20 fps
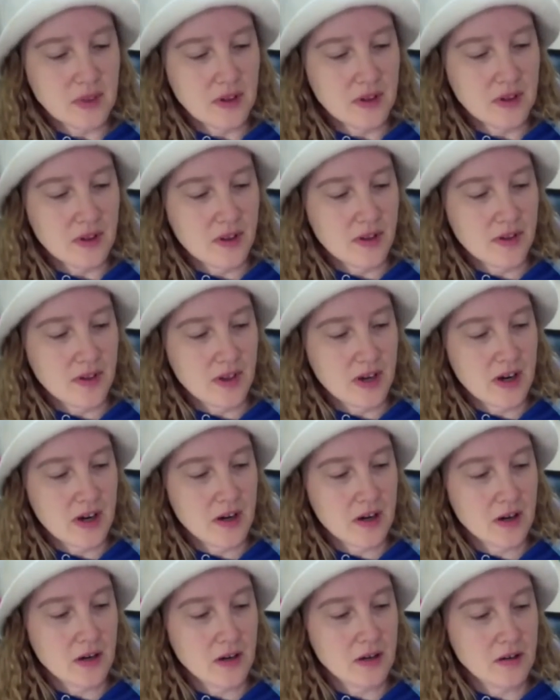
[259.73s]

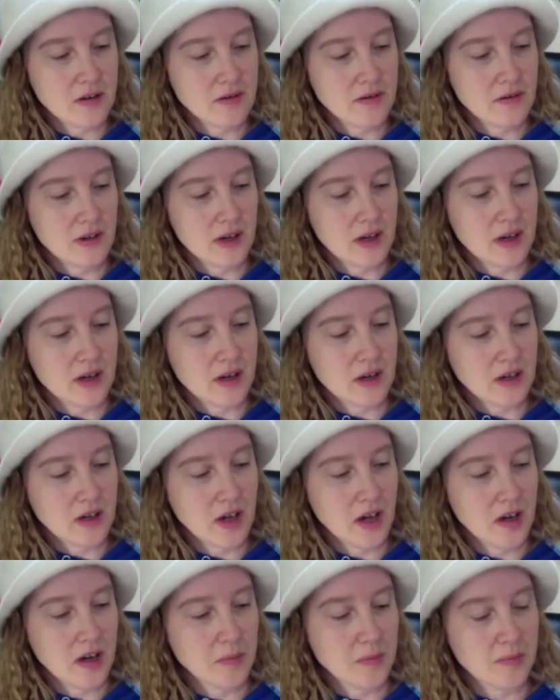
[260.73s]
there,
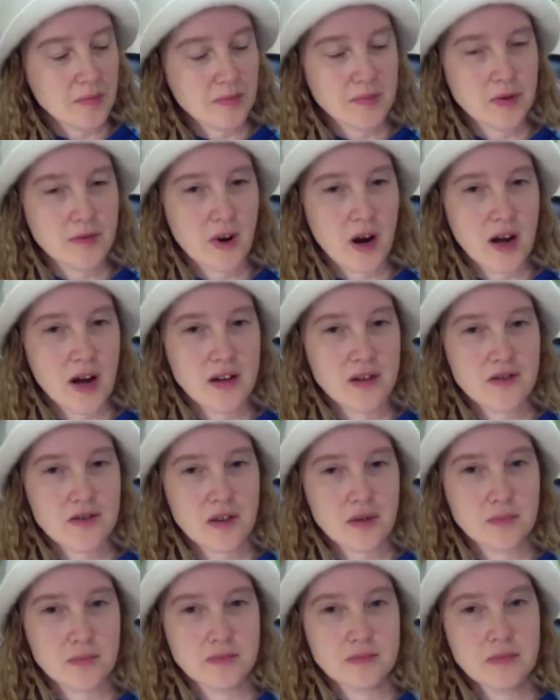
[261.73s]
kind of providing
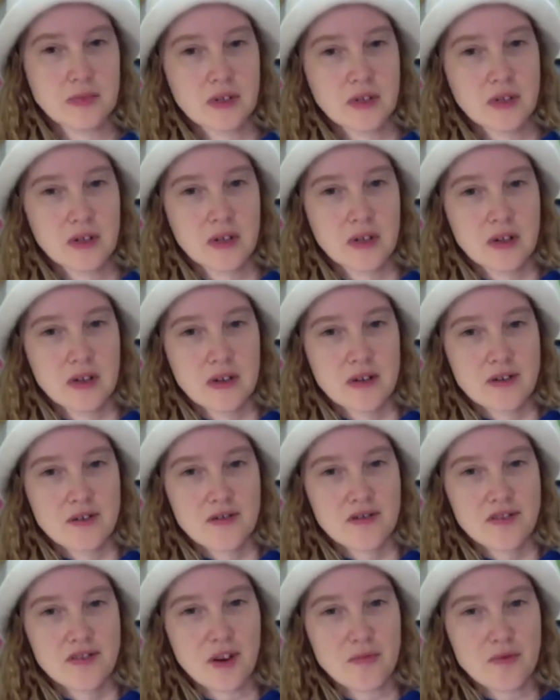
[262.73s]
some
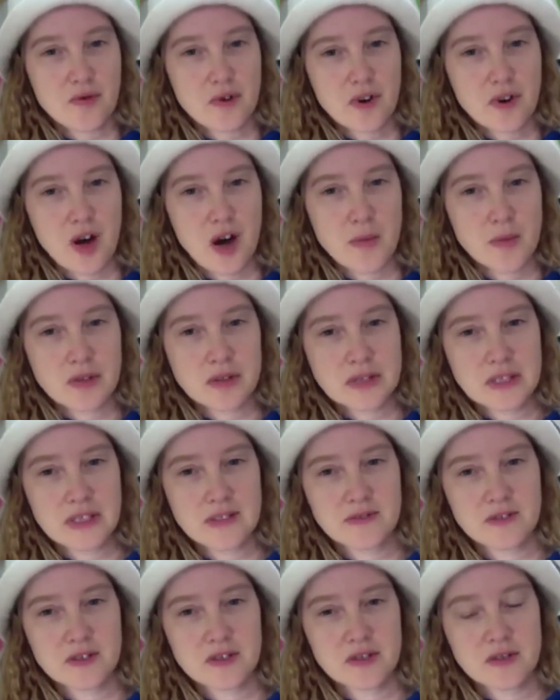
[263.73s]
sort of comic
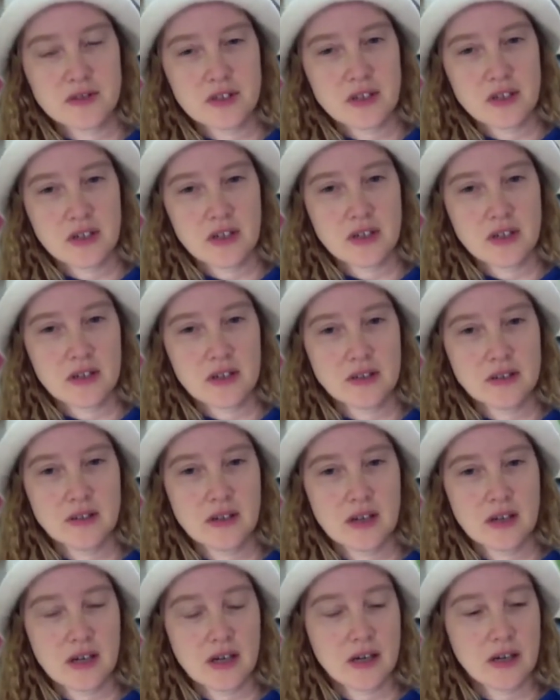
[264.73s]
relief to the
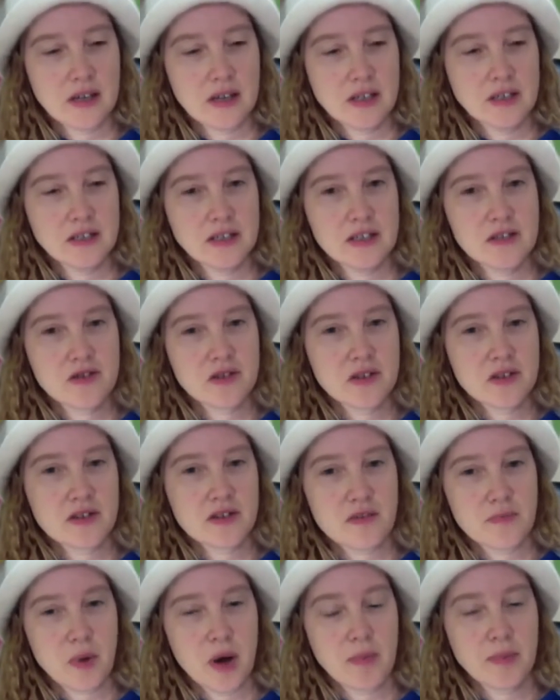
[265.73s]

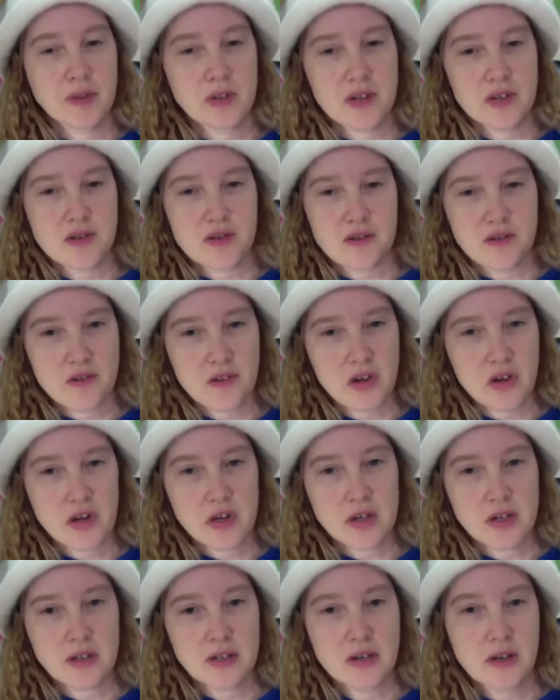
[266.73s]
indigenous populations
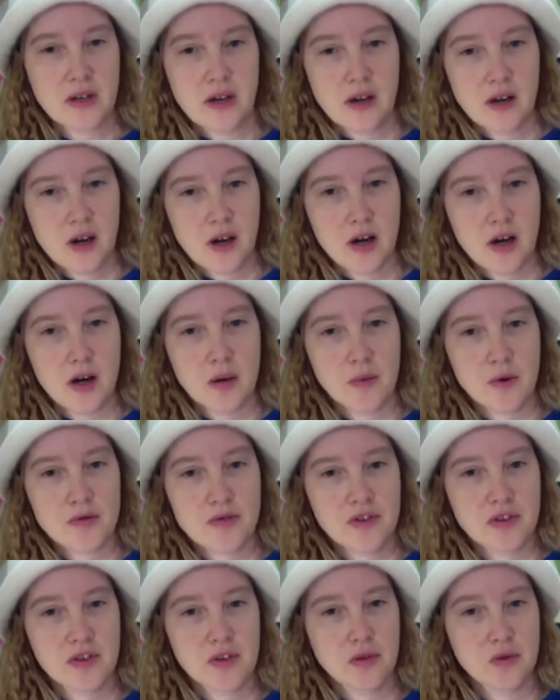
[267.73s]
there,
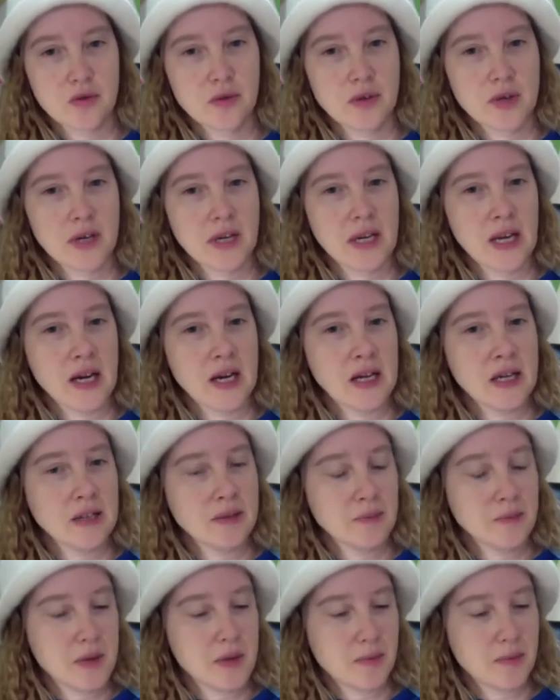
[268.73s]
mostly the Guarani
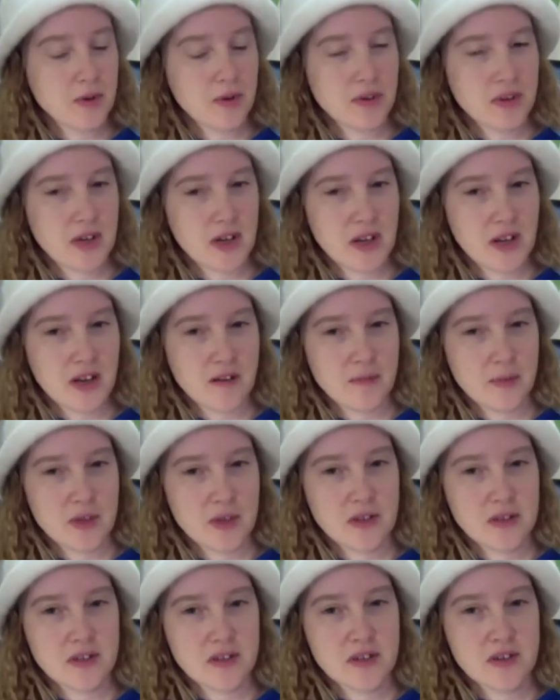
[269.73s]
people that have
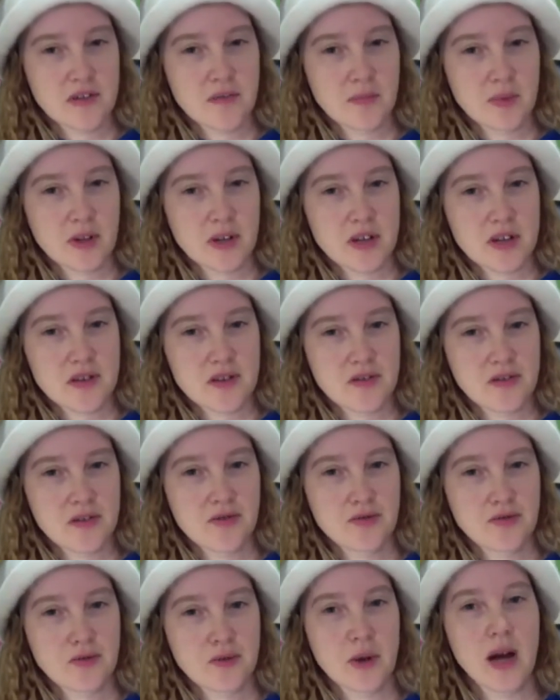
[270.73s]
been
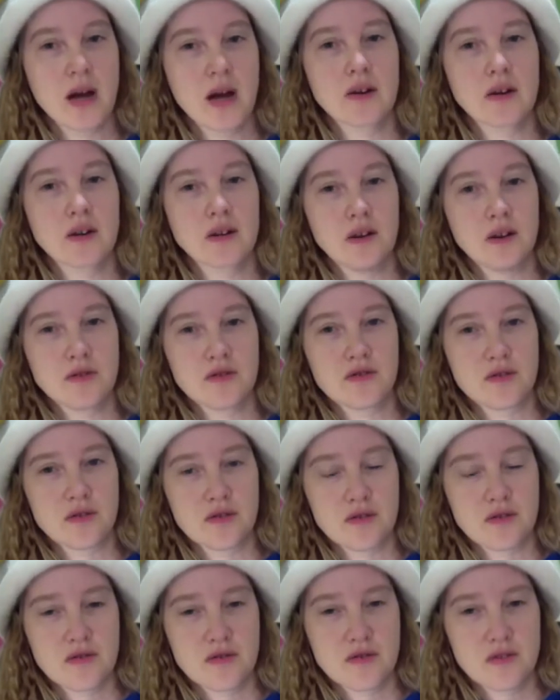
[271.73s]
displaced through
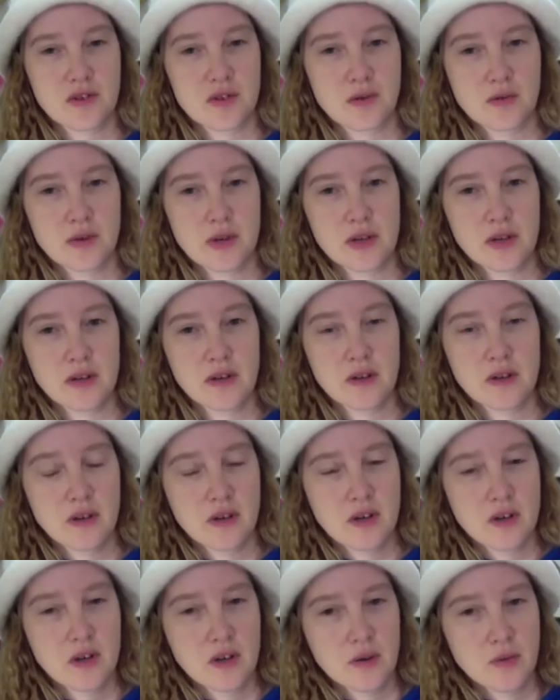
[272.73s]
agriculture. So we
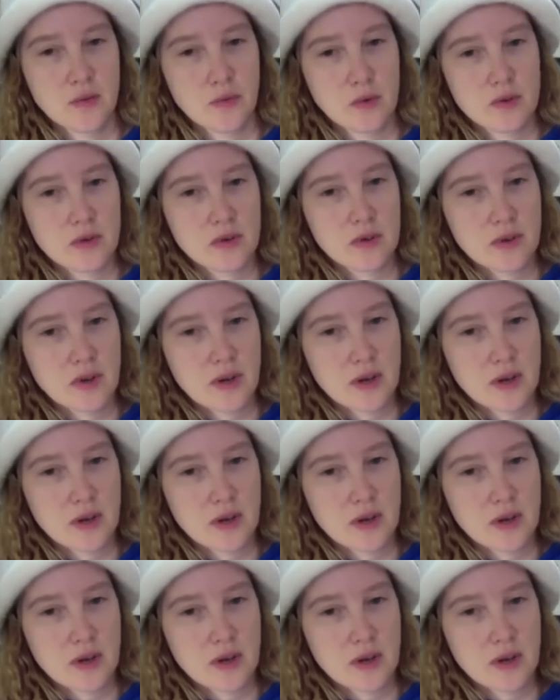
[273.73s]
were,